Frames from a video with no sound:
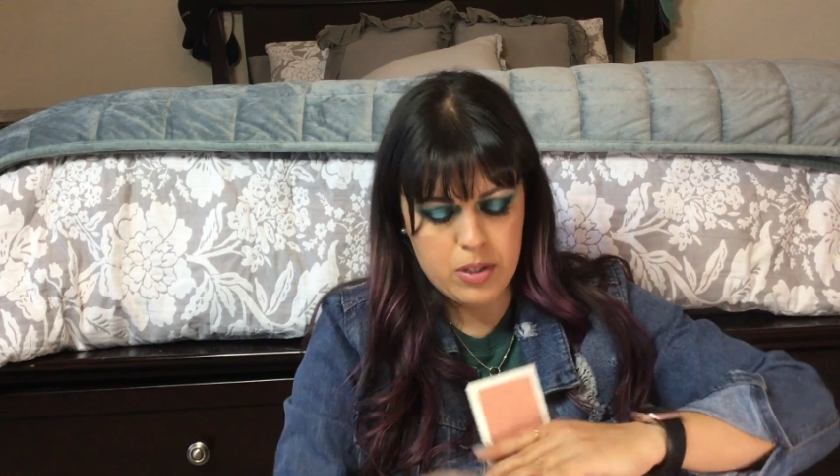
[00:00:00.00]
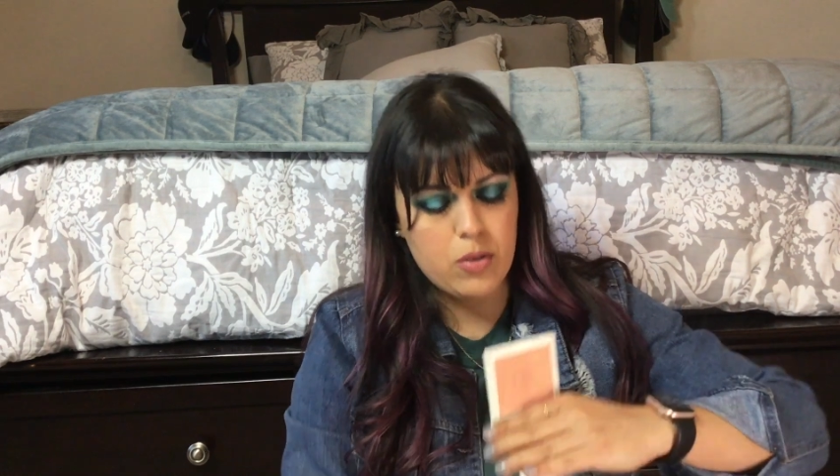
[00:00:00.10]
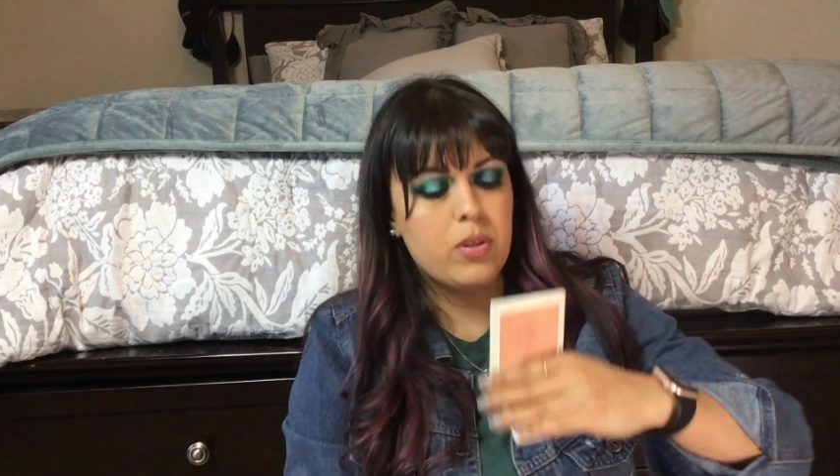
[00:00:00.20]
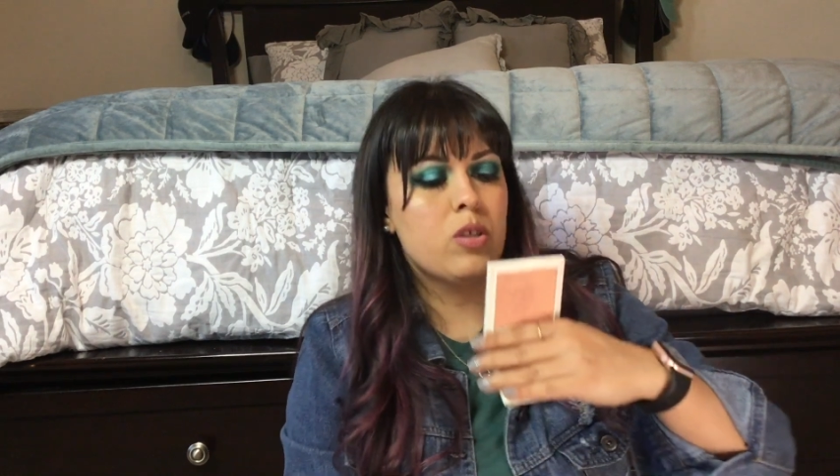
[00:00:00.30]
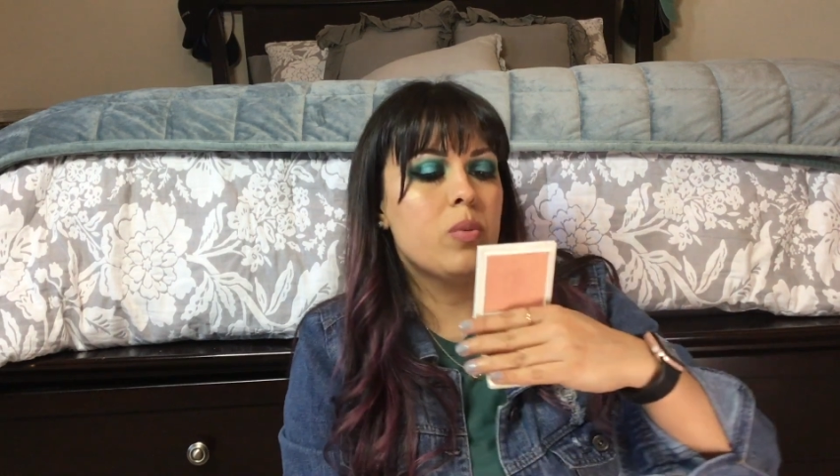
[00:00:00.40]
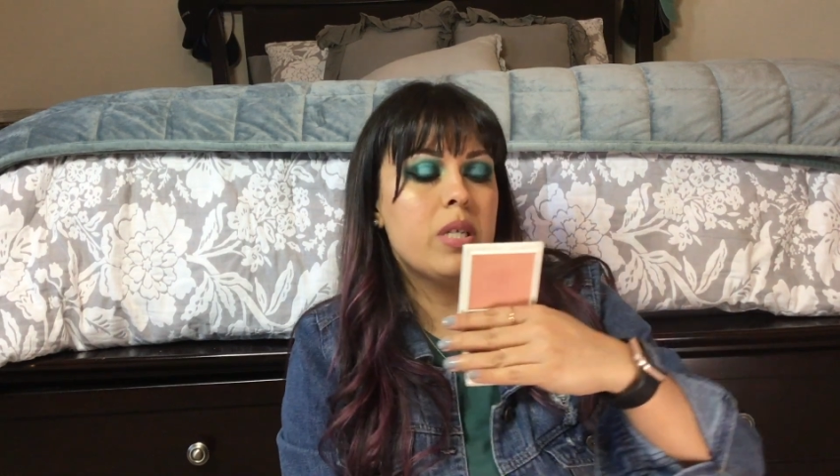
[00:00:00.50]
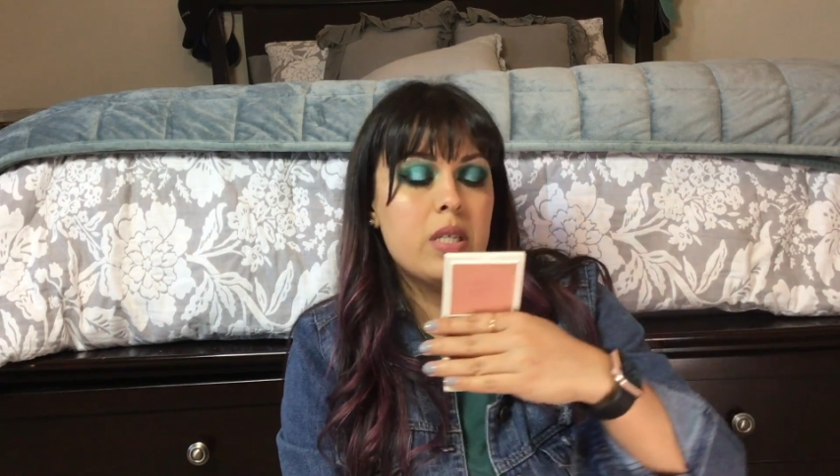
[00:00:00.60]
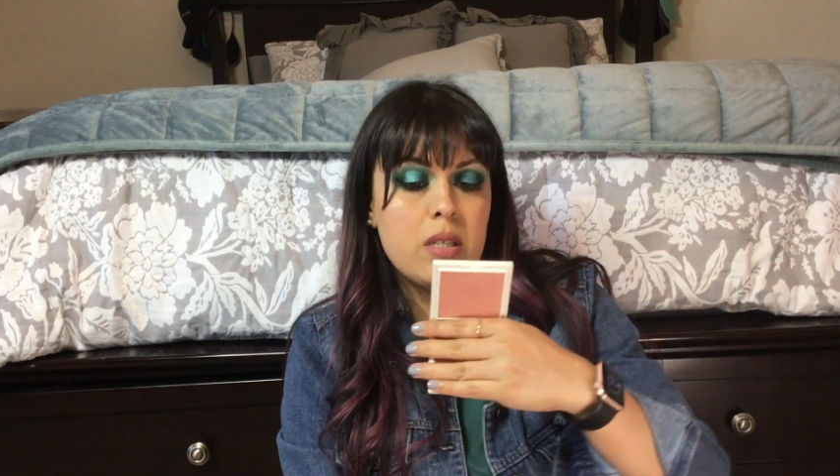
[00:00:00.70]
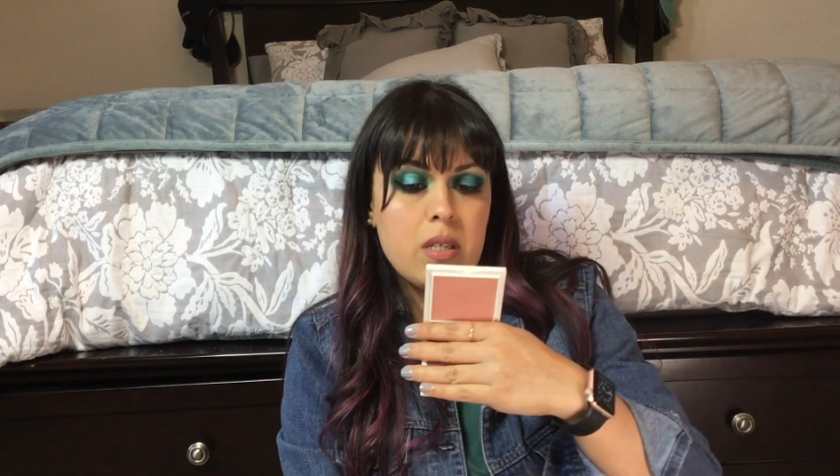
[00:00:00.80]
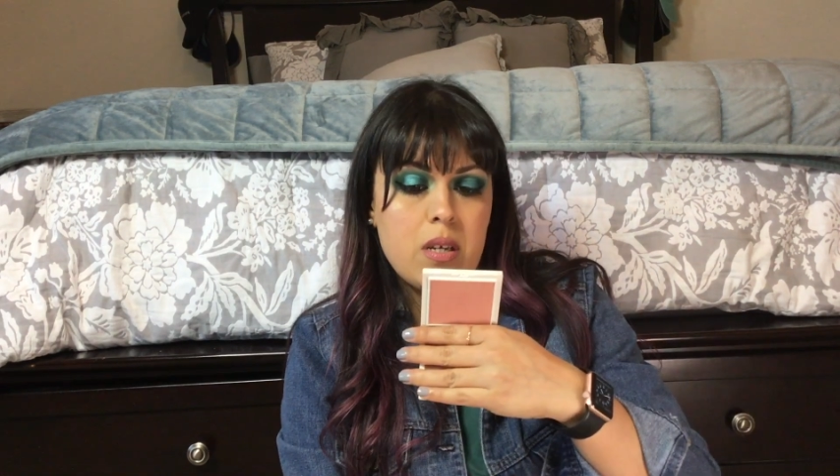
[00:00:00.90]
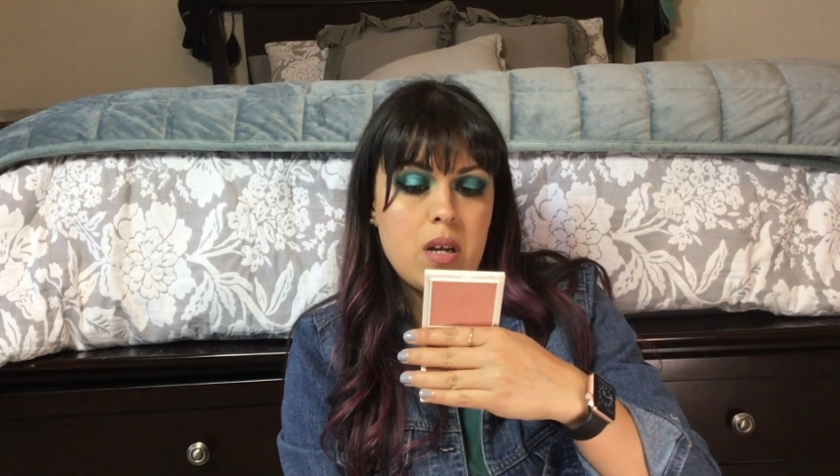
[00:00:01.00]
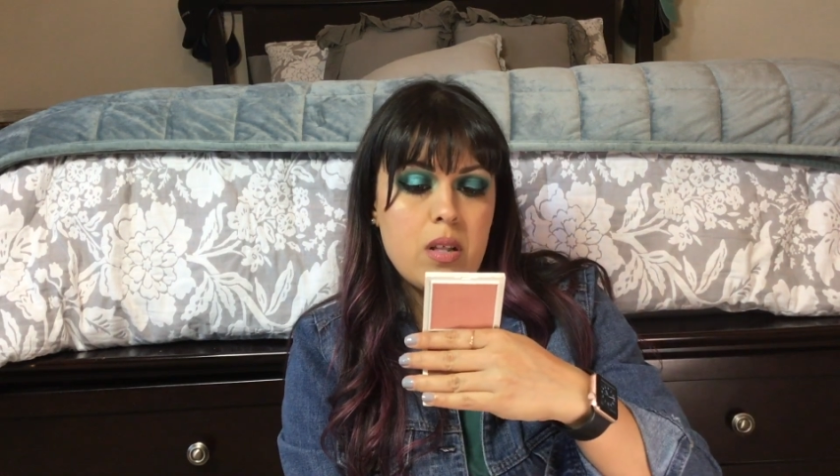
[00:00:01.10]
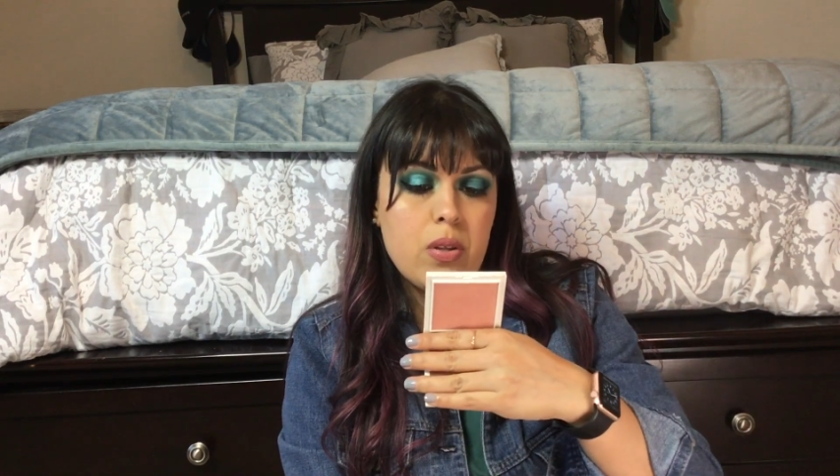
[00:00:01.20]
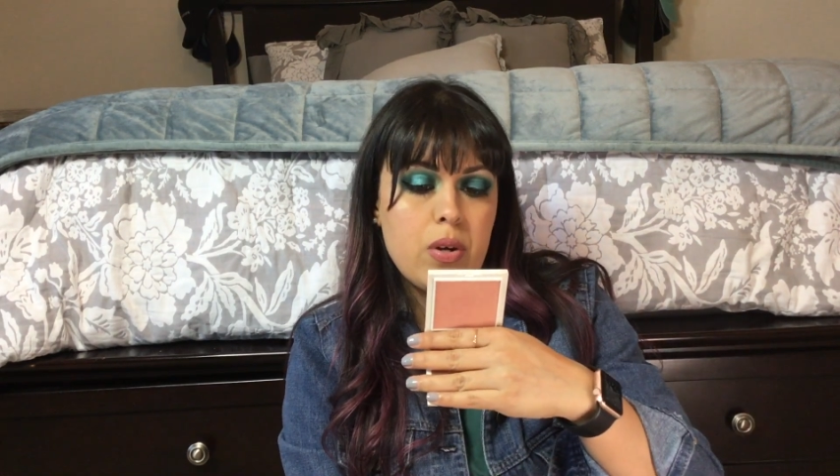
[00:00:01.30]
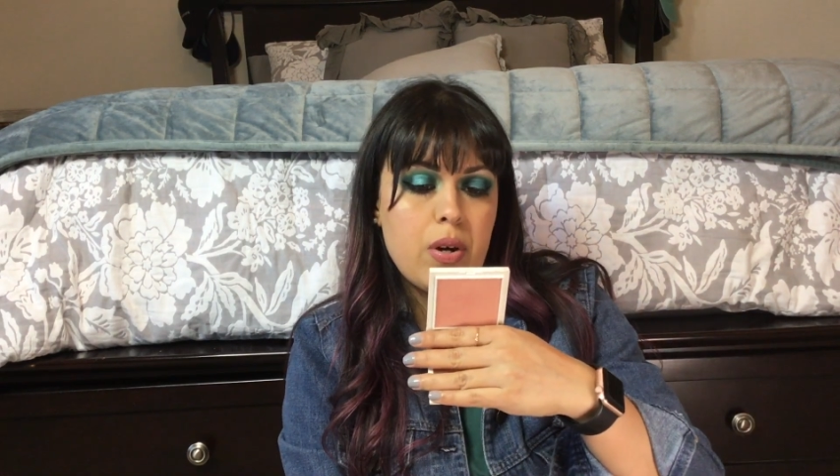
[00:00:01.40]
So this one is in the
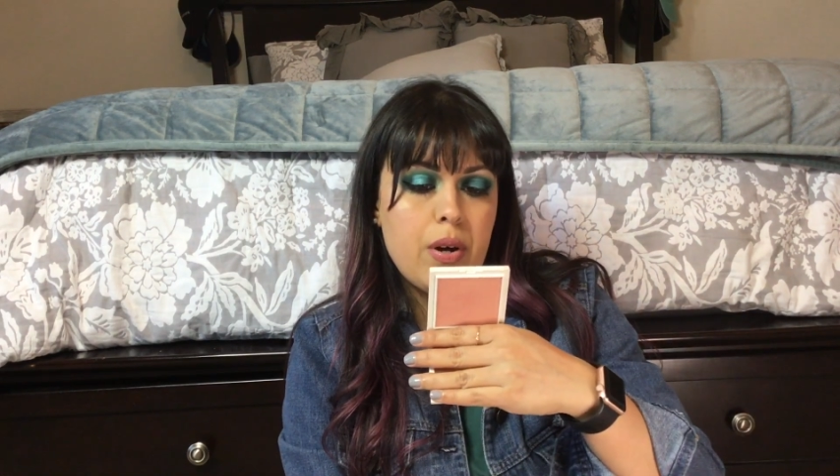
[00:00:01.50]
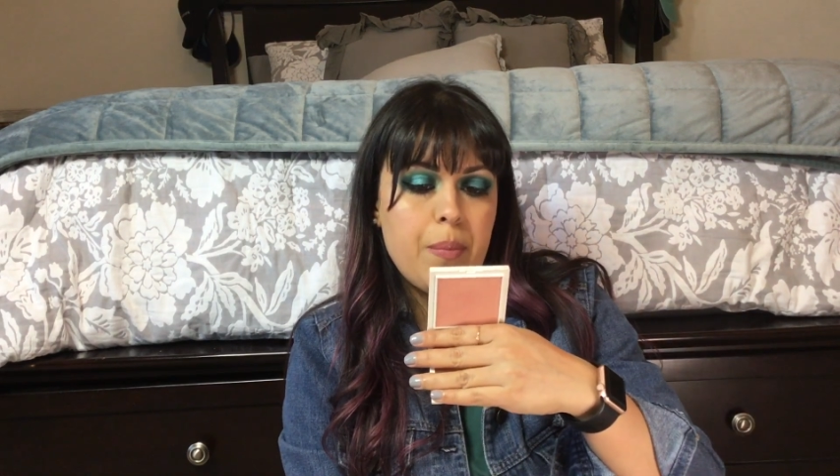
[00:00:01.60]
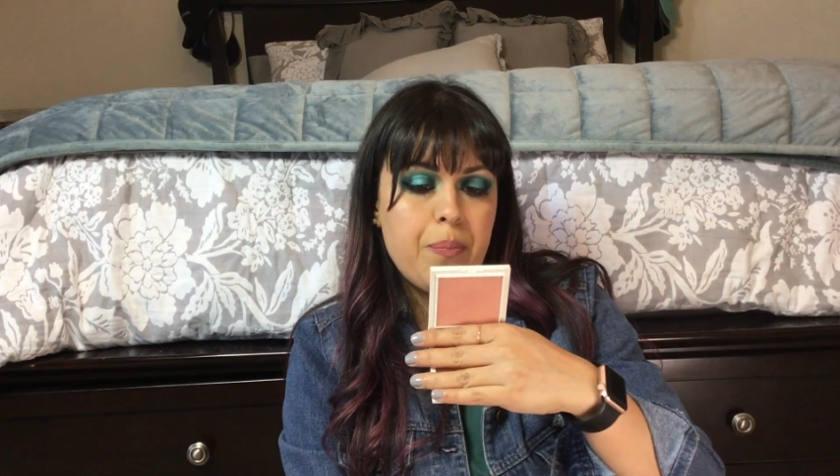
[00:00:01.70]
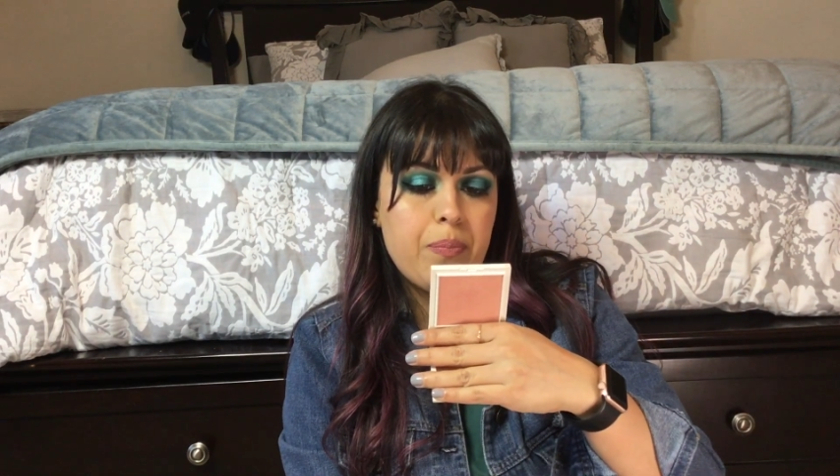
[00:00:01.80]
color